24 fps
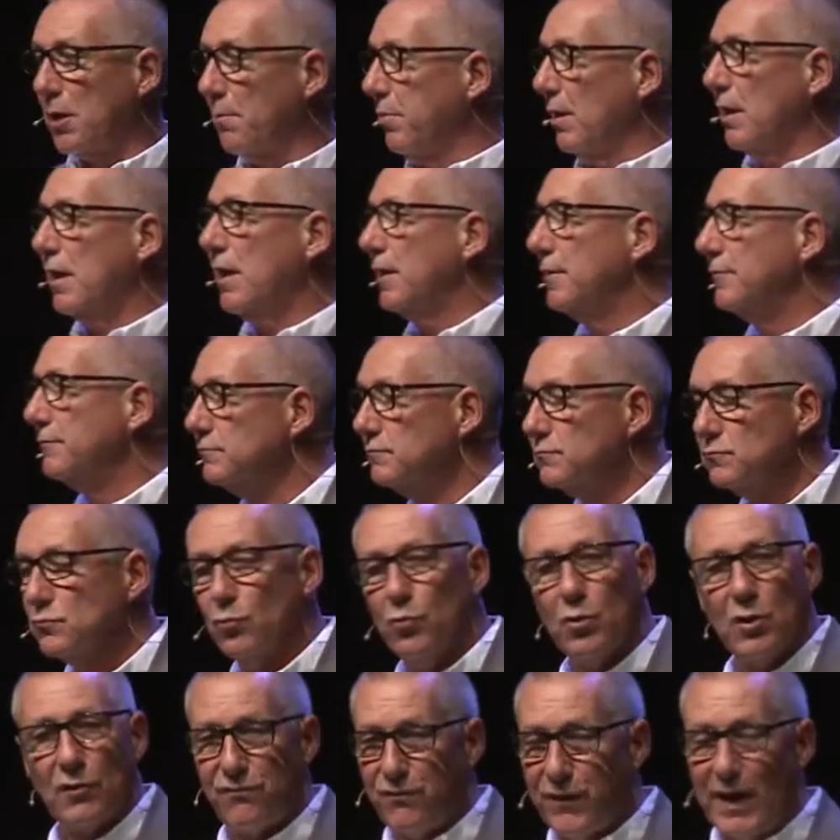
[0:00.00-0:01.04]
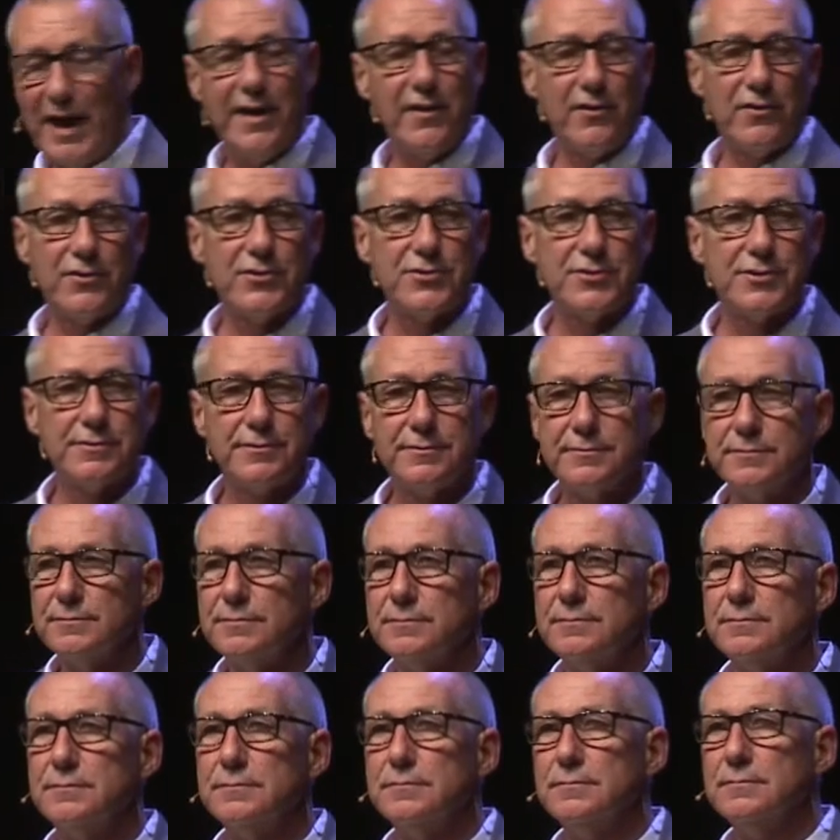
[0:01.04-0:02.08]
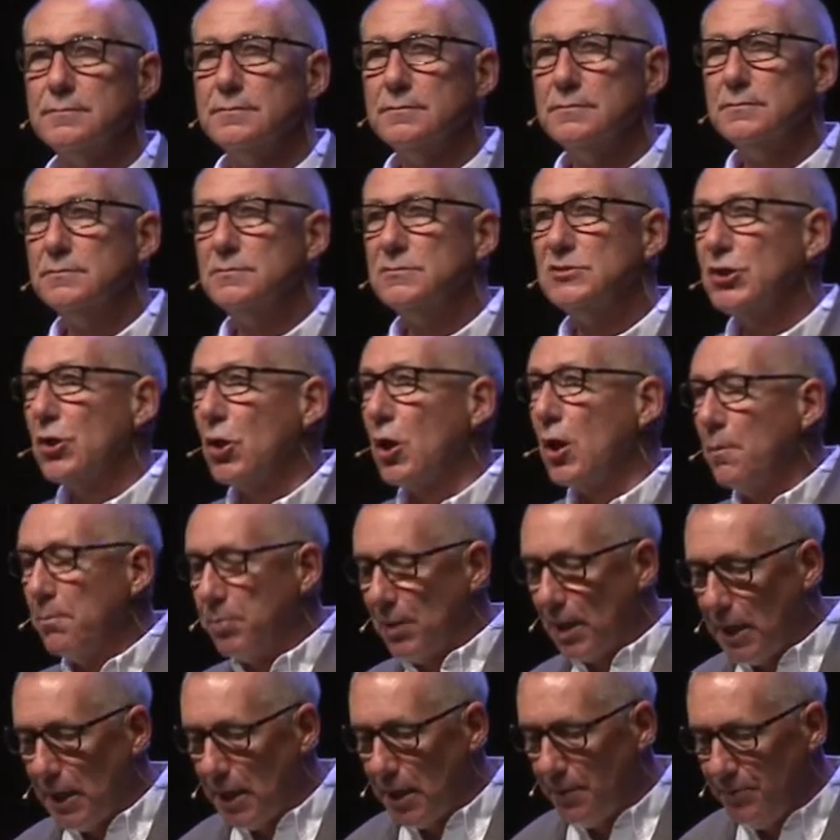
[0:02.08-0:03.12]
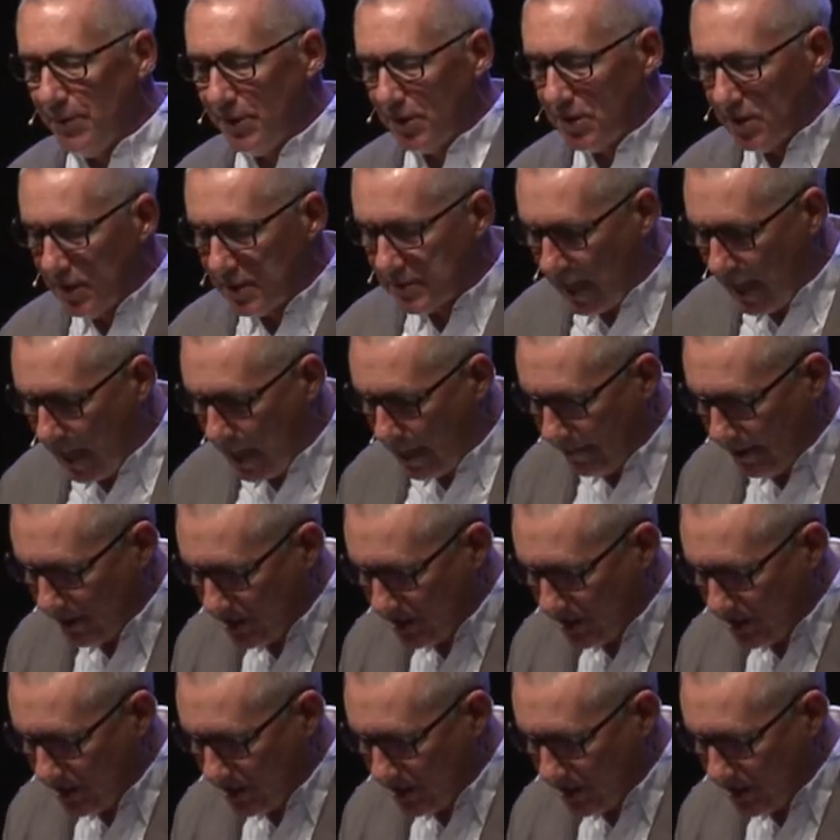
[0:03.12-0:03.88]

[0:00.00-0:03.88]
blood. We're fighters in our blood because I am a